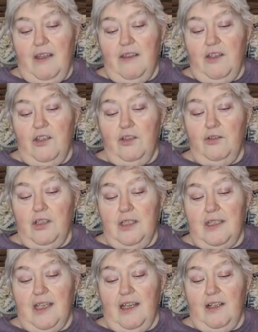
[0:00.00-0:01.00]
The
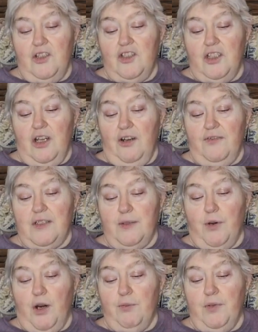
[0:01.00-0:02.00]
Union County Sheriff's
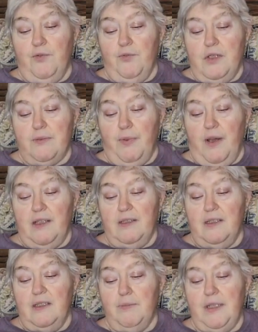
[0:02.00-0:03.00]
Department
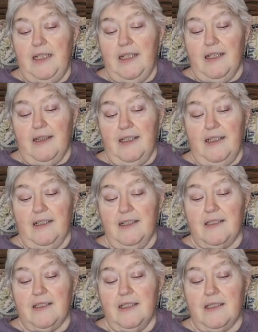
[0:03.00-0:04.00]
responded immediately and
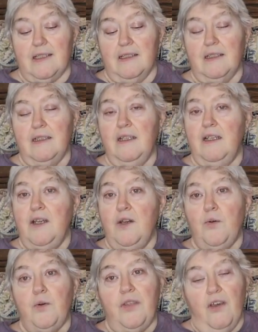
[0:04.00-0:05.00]
assisted
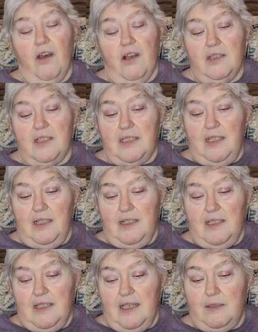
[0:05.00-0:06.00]
with on scene
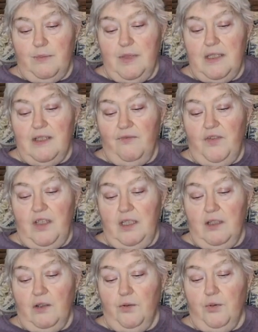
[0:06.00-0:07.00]
assessments and
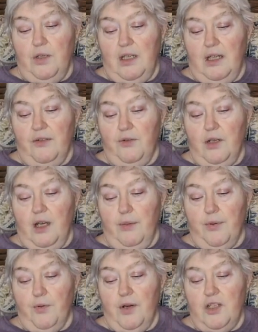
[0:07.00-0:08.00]
vehicle recovery
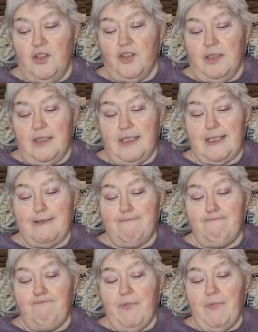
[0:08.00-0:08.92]
operations.